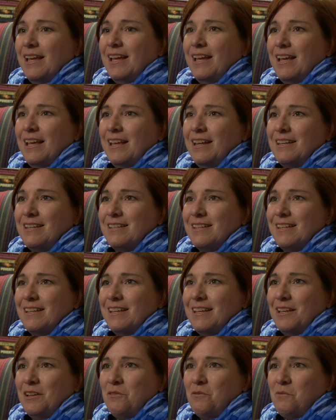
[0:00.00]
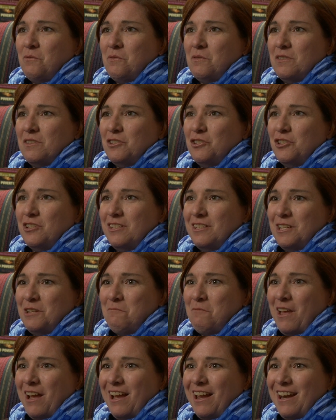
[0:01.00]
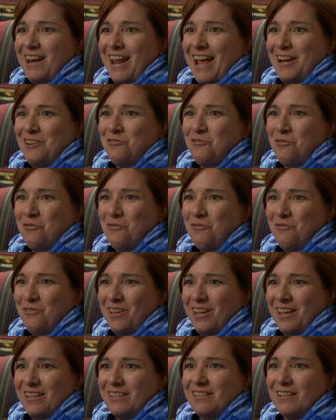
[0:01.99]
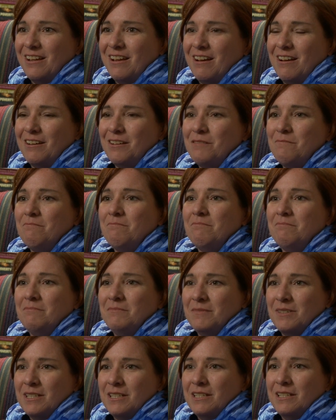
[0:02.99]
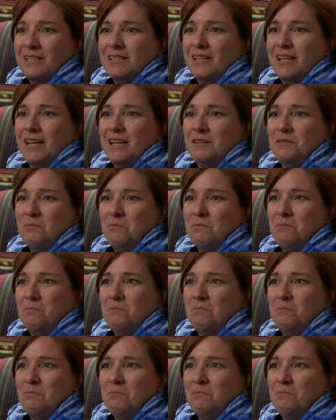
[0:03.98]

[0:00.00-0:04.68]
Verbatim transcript: And it just seemed like a natural fit to come and